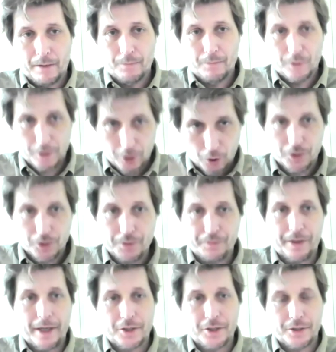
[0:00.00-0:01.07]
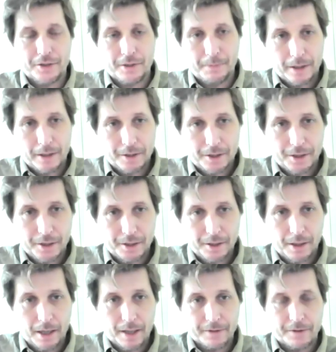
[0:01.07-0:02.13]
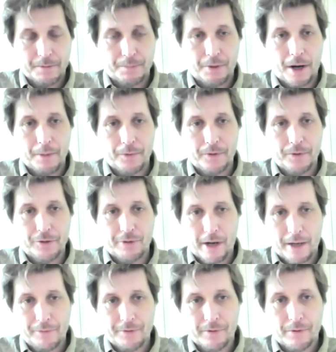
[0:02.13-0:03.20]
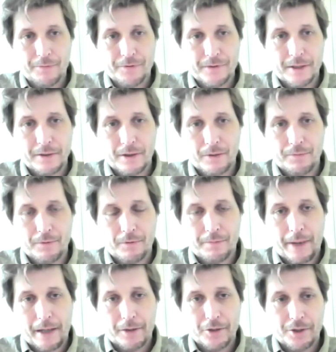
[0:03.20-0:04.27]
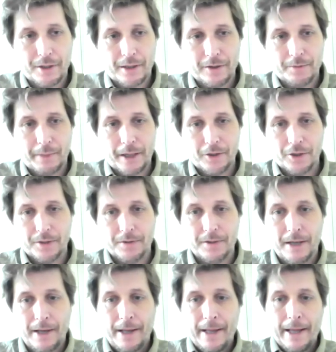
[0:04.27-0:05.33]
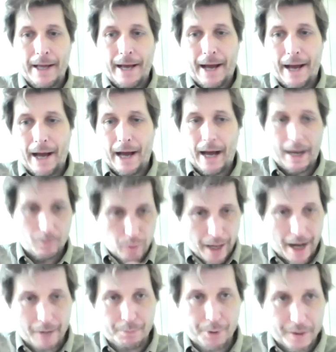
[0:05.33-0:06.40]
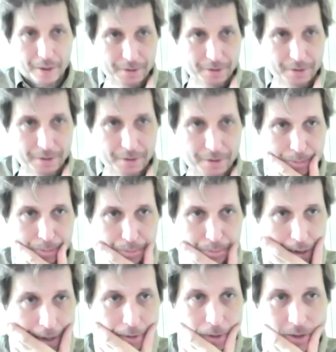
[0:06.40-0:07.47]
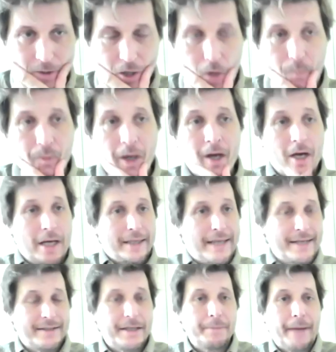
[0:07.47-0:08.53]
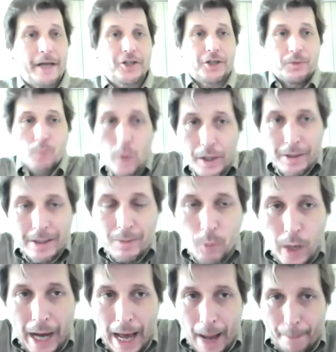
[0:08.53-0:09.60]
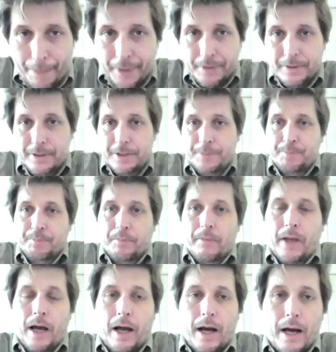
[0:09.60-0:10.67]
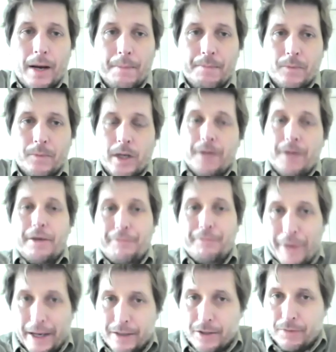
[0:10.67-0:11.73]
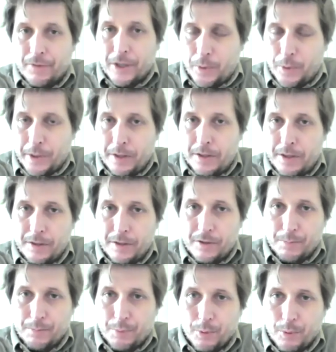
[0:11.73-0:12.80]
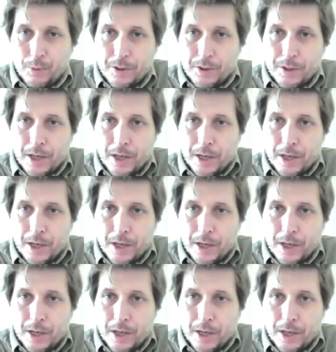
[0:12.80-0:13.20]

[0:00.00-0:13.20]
we go to financial stability as the primary driver of balance sheet expansions, and we had precedents. Anyway, so testing budget. What happens? What are the effects of liquidity support